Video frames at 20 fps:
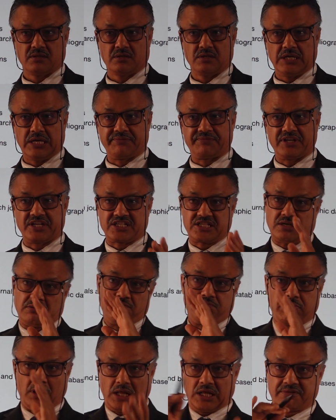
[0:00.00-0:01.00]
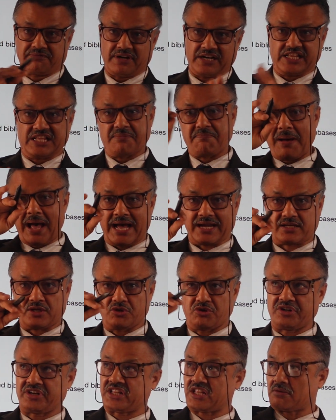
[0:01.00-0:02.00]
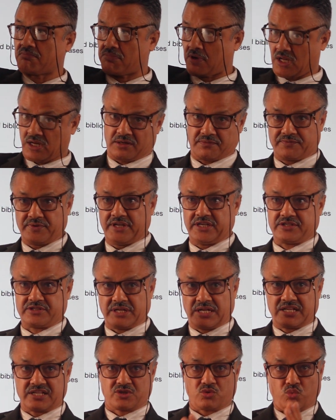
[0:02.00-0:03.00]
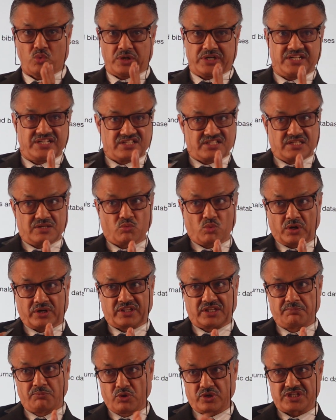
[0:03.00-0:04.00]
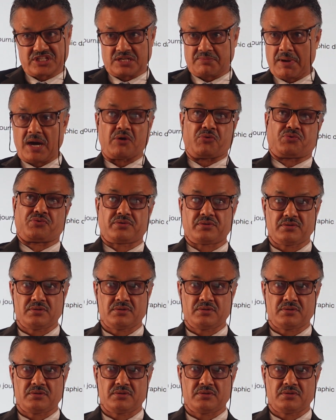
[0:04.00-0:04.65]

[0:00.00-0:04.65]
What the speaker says: If there is a blurb at the back, you read the blurb. It tells what the book is about,